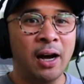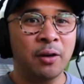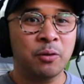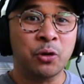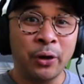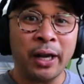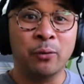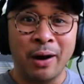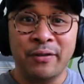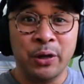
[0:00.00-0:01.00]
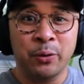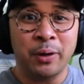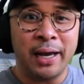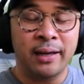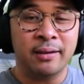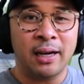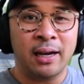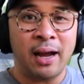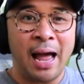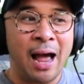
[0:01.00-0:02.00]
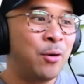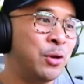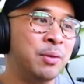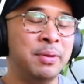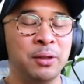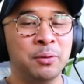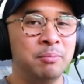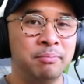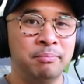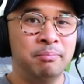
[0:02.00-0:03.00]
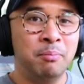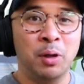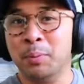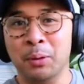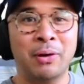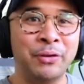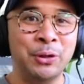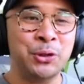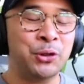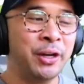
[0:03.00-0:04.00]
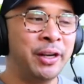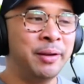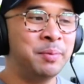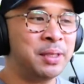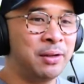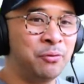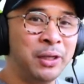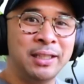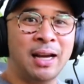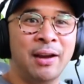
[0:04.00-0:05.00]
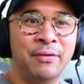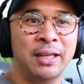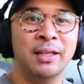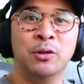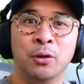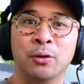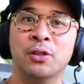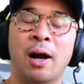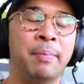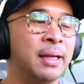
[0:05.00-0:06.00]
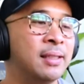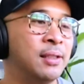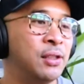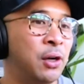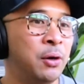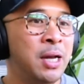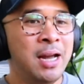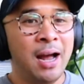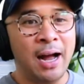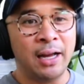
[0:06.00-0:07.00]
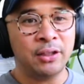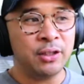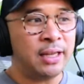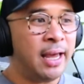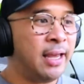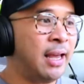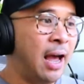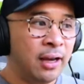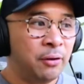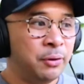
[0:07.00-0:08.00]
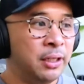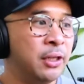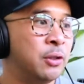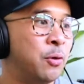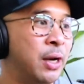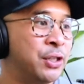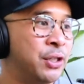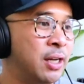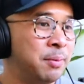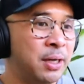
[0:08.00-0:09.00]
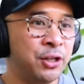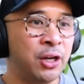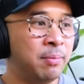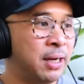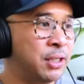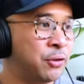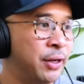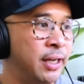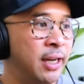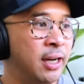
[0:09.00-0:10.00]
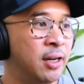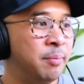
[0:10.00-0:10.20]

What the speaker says: creator revenue and how you can build multiple revenue streams and really dive in into those topics. And so today I got a really good question. I'm gonna share my screen here